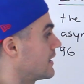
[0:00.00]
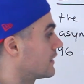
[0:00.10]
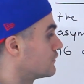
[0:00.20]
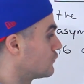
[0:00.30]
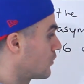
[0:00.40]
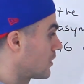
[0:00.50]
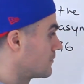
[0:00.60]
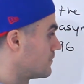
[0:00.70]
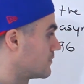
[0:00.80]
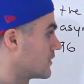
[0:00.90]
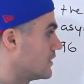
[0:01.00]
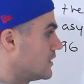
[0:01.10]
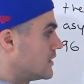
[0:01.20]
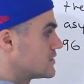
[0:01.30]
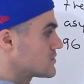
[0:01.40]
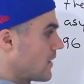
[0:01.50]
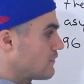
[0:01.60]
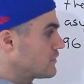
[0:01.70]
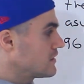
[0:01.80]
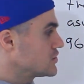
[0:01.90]
negative 4. So
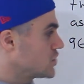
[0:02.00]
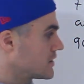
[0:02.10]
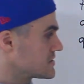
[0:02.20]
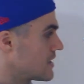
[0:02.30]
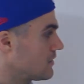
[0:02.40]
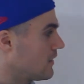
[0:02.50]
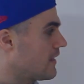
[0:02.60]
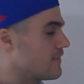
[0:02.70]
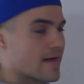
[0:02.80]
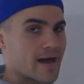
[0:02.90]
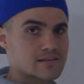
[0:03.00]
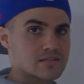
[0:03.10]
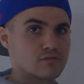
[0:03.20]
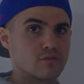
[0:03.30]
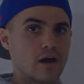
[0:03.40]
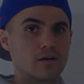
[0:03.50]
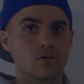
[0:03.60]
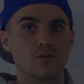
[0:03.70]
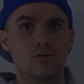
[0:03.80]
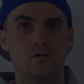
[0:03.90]
everything checks out, and that's the
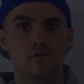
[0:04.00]
final